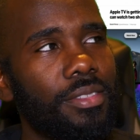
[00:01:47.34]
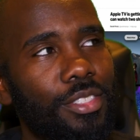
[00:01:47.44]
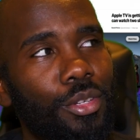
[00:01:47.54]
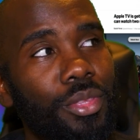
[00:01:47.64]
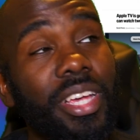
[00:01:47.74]

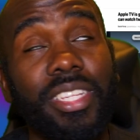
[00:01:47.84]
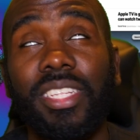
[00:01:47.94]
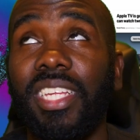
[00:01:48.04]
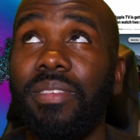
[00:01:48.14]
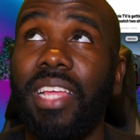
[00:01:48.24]
Two things at the
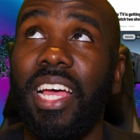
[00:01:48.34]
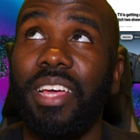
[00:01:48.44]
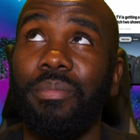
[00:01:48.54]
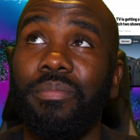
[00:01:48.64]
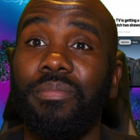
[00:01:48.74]
same time.
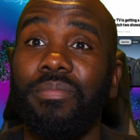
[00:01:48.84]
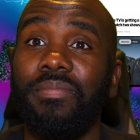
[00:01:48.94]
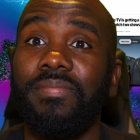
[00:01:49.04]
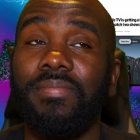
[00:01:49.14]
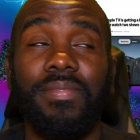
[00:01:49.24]

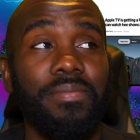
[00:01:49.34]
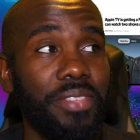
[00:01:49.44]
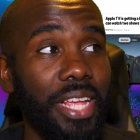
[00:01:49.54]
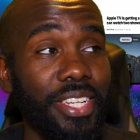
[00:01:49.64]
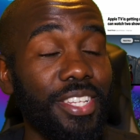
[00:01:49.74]

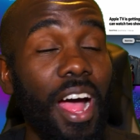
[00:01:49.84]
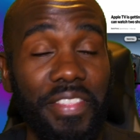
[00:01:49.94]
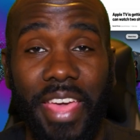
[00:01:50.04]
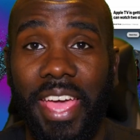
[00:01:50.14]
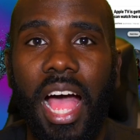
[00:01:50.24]
I just caught
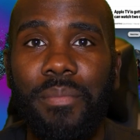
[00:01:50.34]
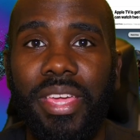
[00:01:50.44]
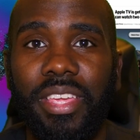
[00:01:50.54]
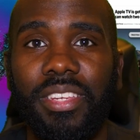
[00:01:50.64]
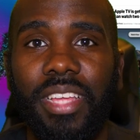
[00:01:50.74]
that. I
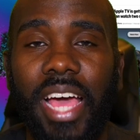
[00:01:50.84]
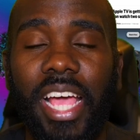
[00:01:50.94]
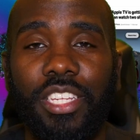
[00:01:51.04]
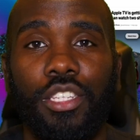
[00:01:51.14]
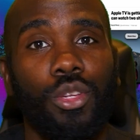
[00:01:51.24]
mean, I
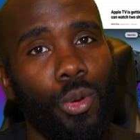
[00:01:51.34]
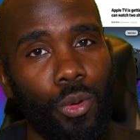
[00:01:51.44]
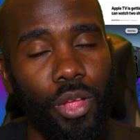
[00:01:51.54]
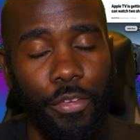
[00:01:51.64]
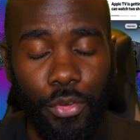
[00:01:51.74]
guess it's
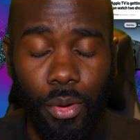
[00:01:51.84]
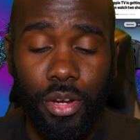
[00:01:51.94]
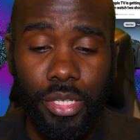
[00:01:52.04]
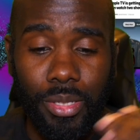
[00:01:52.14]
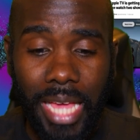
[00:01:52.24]
cool if you want
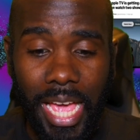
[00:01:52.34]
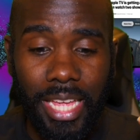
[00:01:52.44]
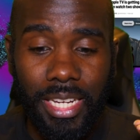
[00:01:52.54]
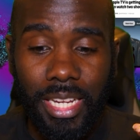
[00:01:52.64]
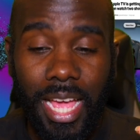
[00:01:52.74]
to do that.